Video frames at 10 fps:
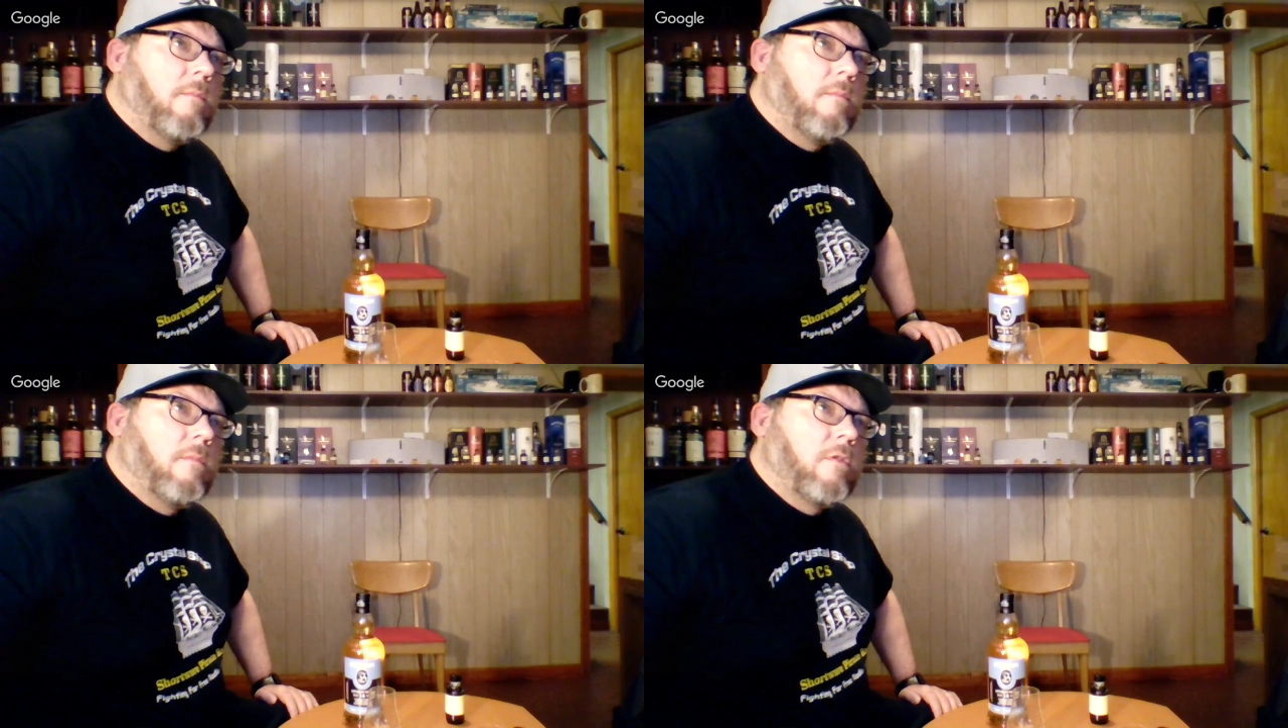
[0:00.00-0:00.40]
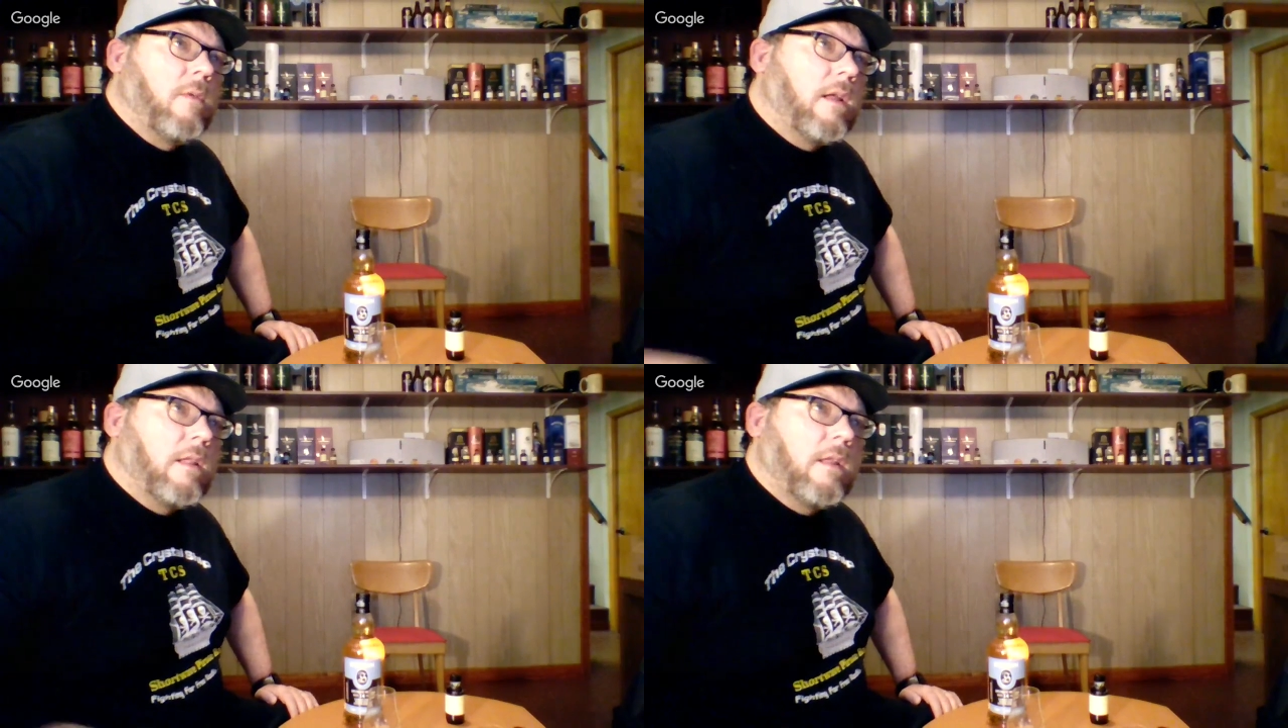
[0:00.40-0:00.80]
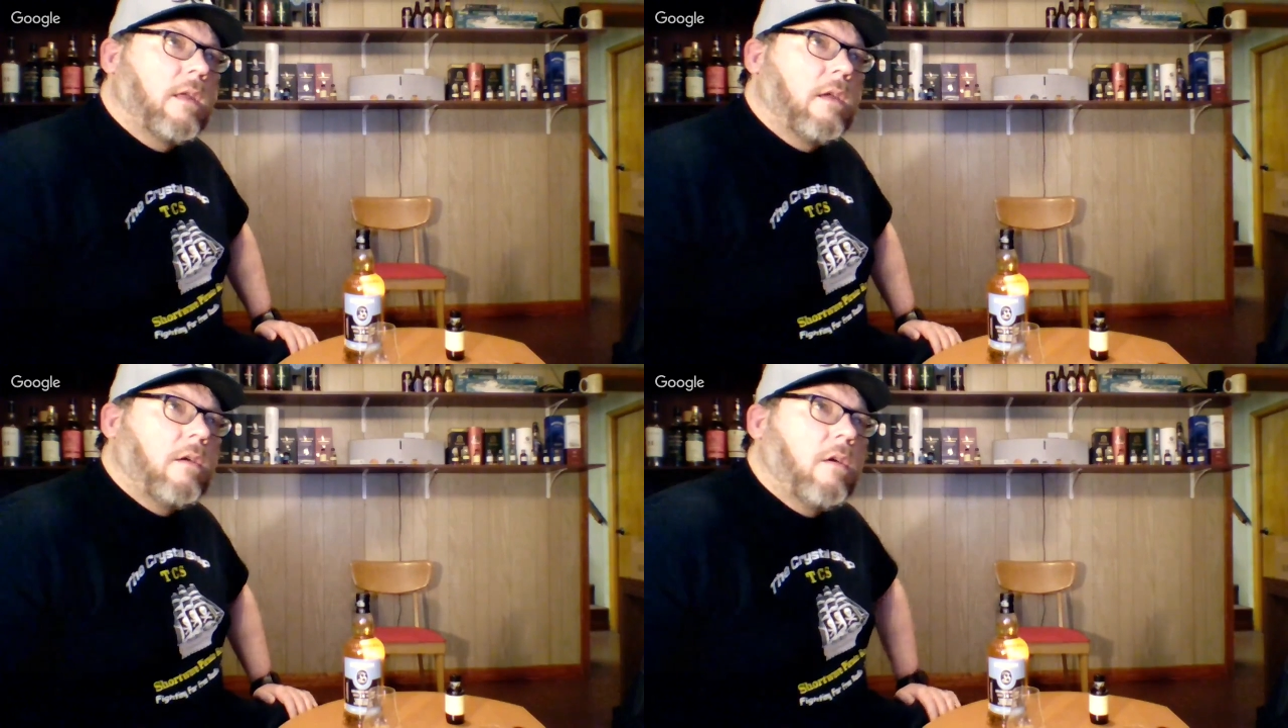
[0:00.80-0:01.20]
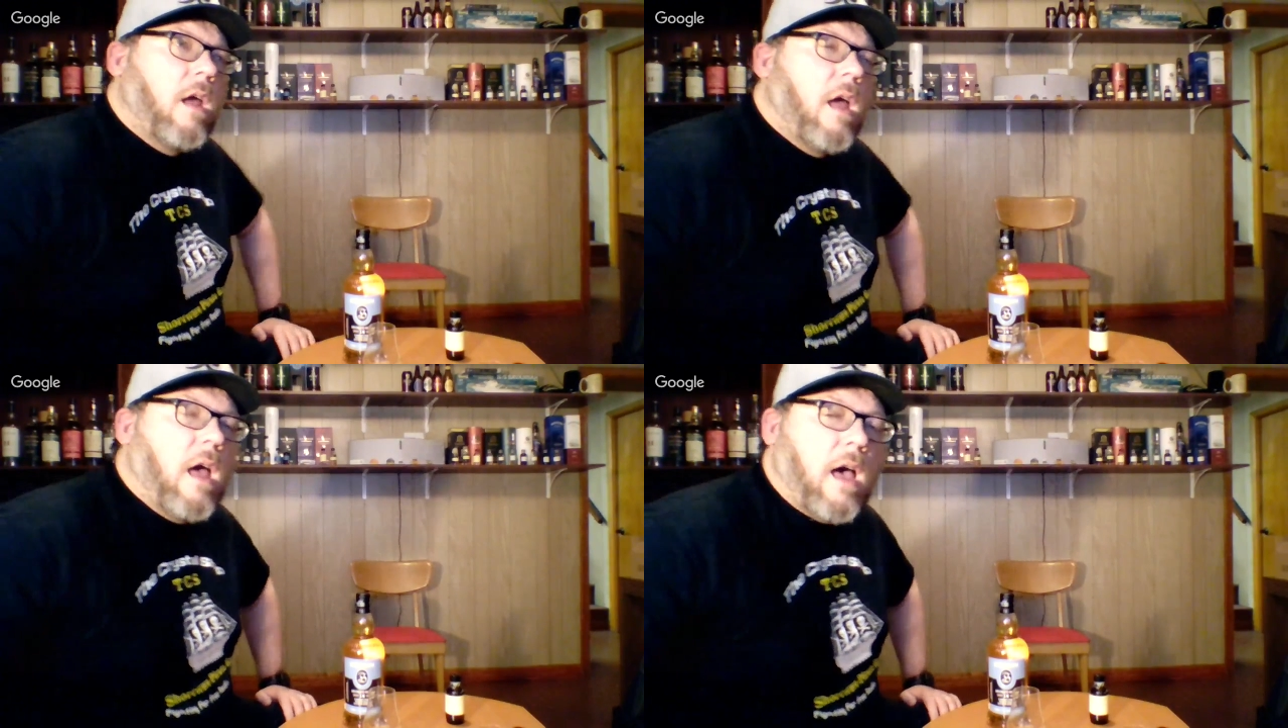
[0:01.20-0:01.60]
directly here.
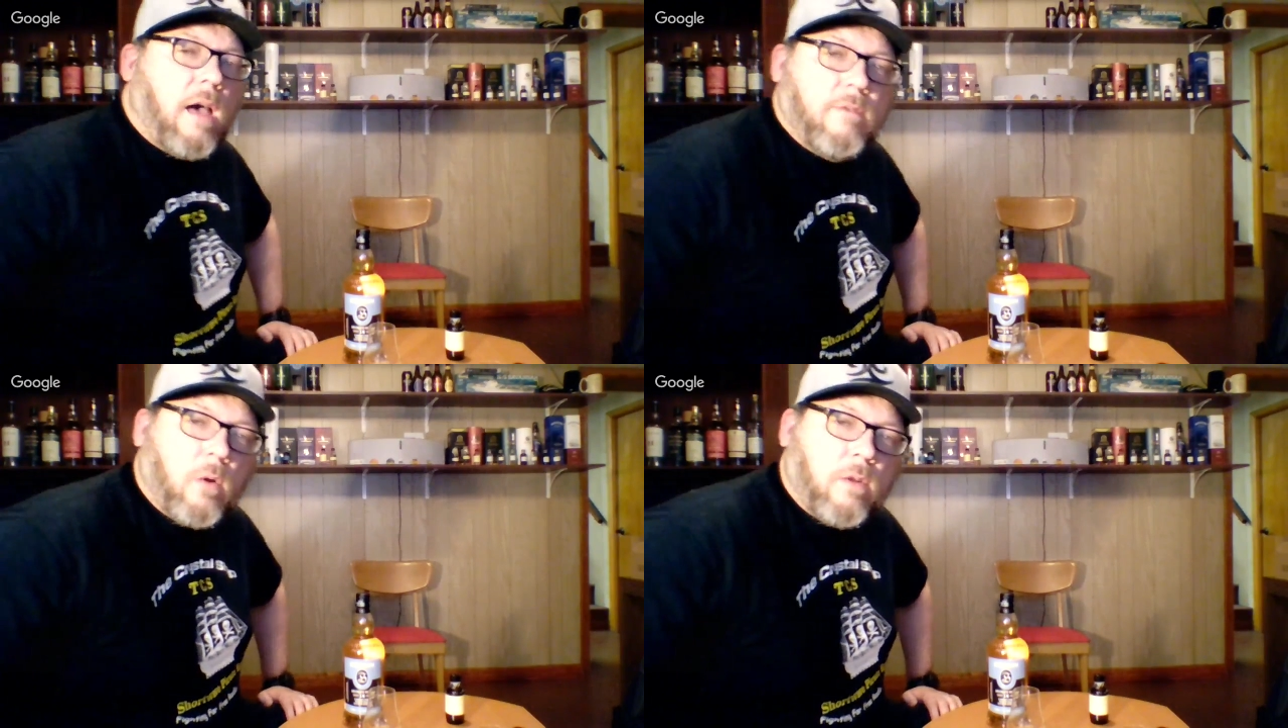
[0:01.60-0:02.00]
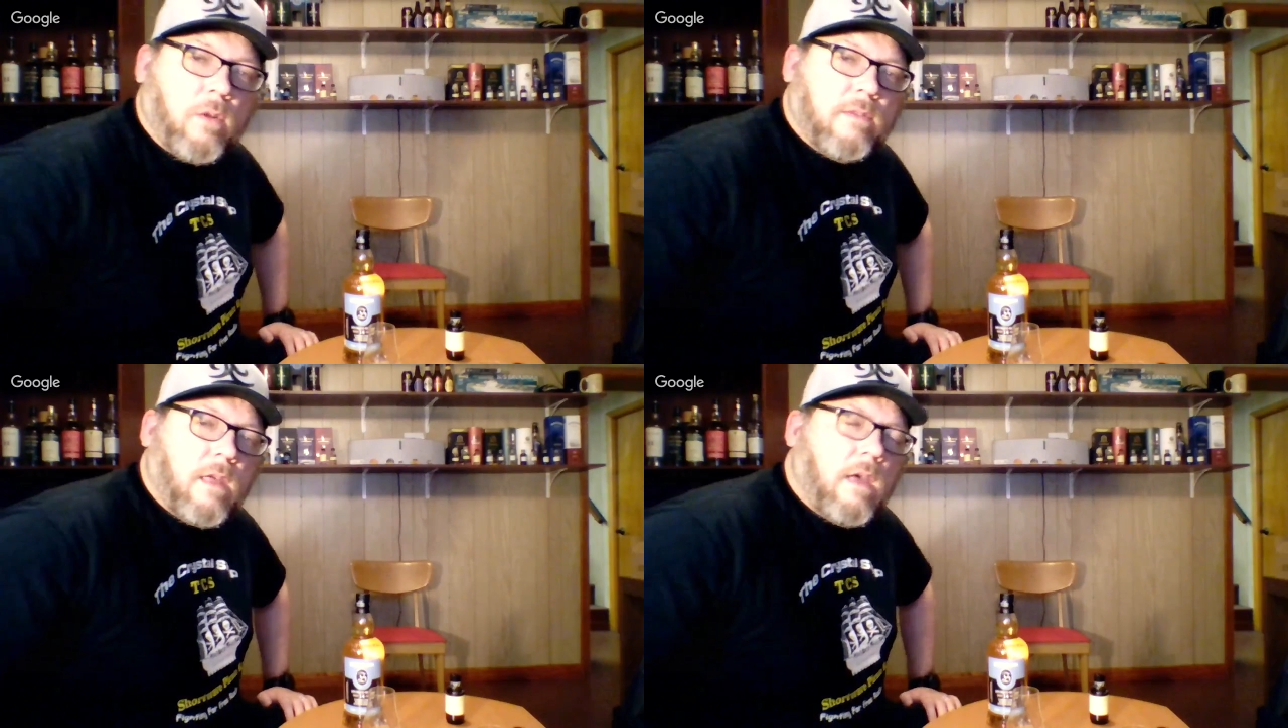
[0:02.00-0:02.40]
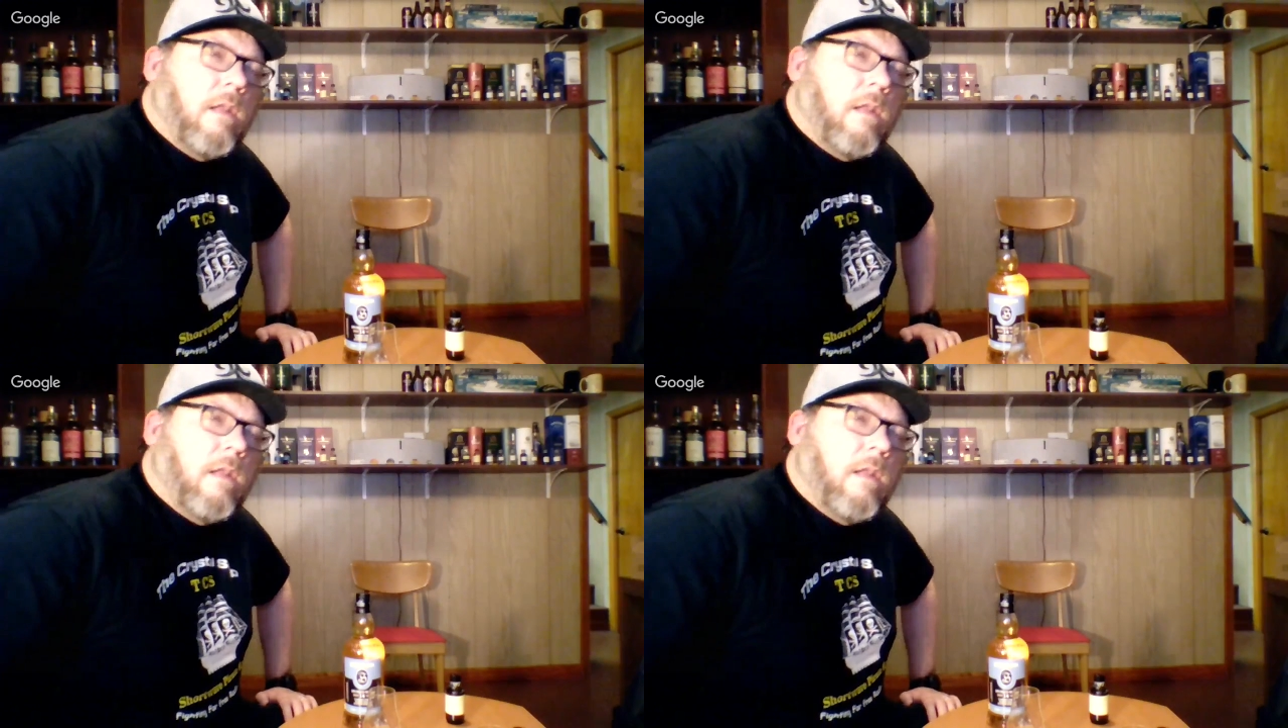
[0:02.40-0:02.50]
I've noticed that